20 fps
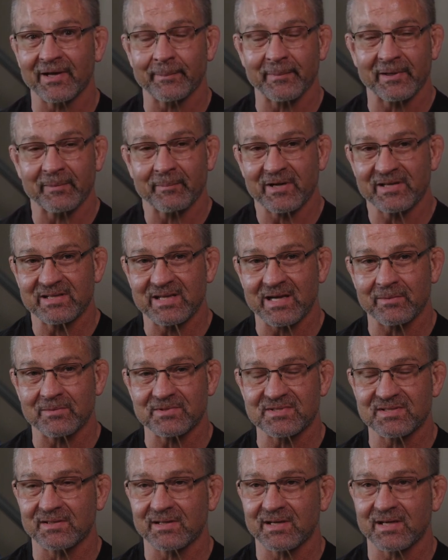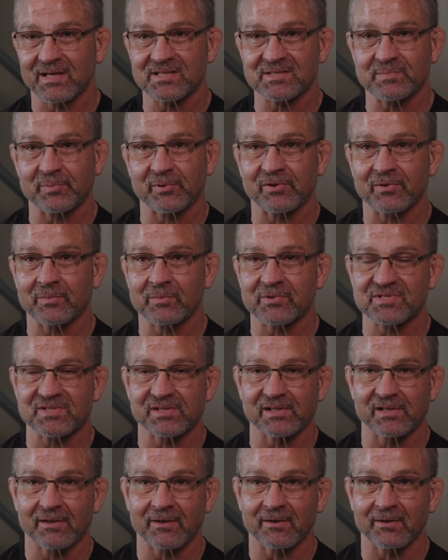I mean, my dad was in the hospital almost
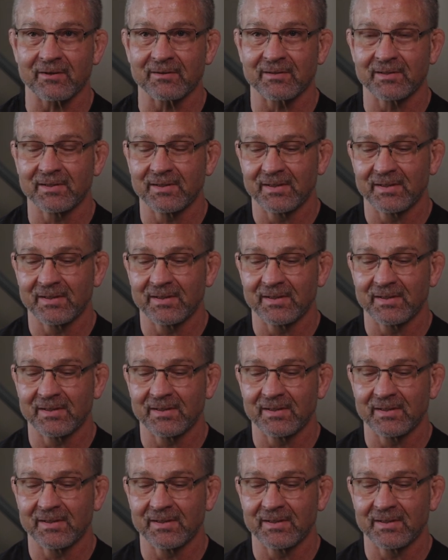a year,